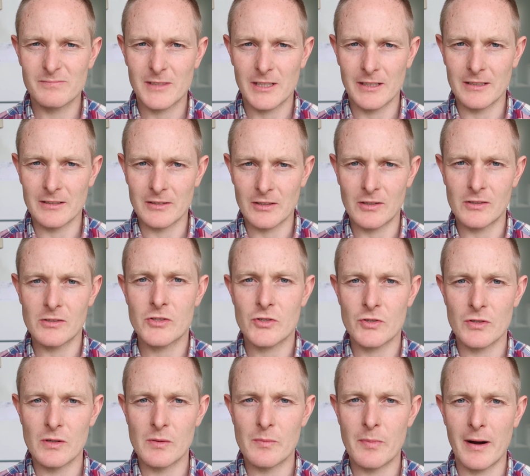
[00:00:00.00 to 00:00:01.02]
kind of
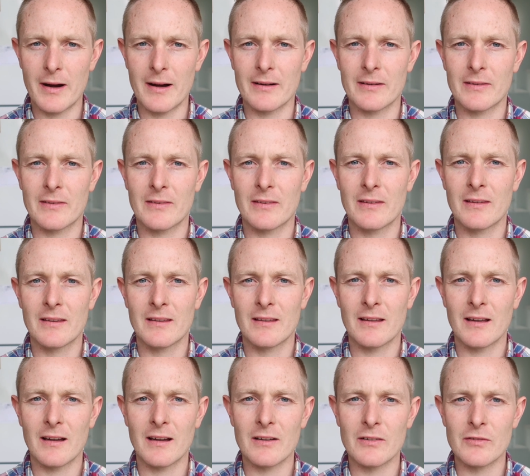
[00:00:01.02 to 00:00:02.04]
cultural parts
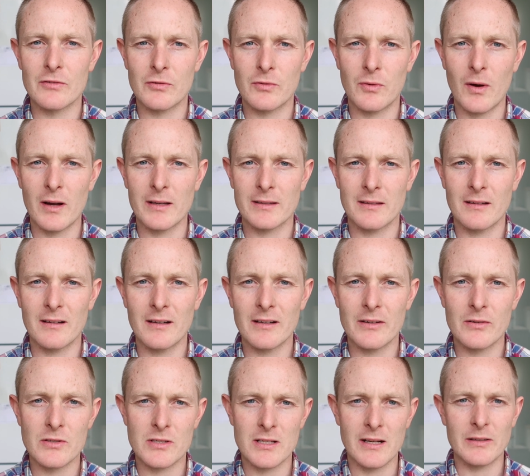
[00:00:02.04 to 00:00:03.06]
of what the
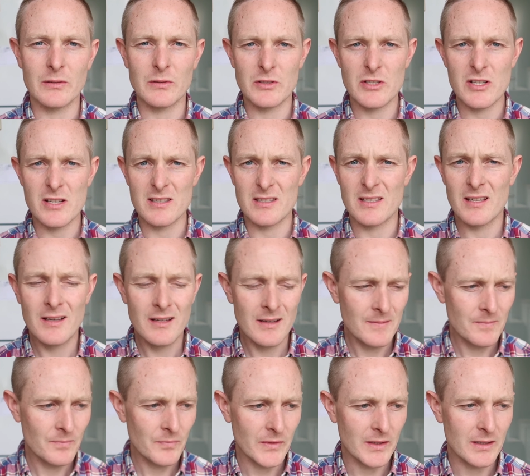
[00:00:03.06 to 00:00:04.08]
Irish language is.
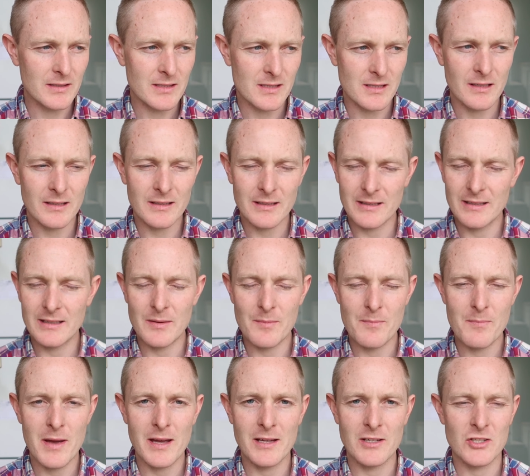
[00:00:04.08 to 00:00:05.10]
It's like in a
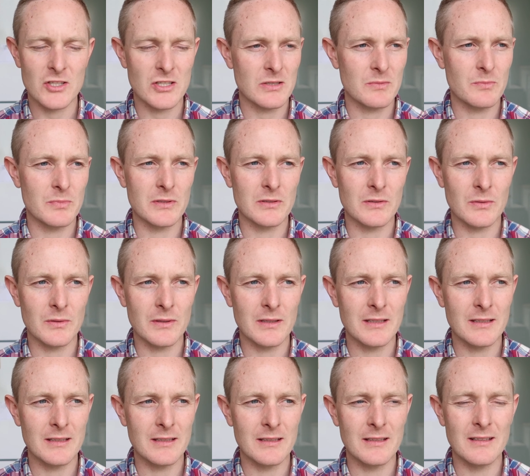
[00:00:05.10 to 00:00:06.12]
mesh
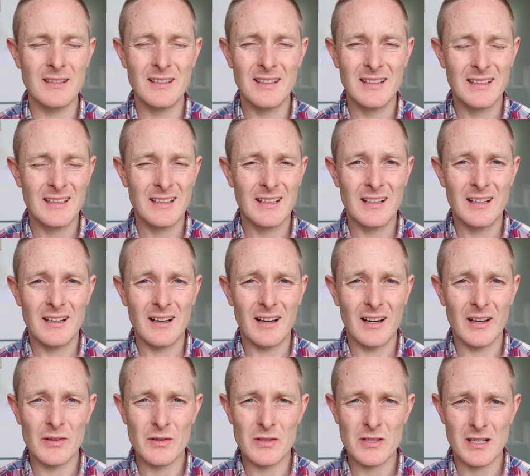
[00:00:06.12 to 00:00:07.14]
between
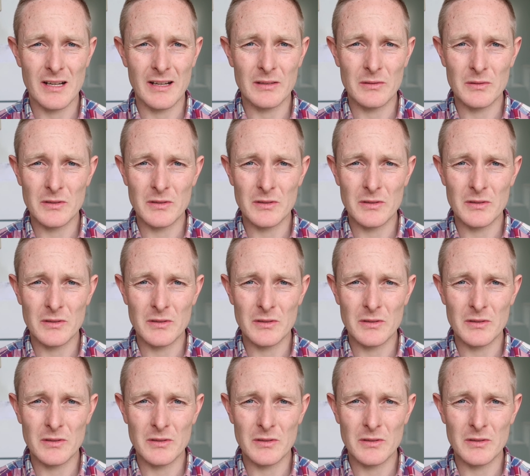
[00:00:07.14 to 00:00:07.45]
Irish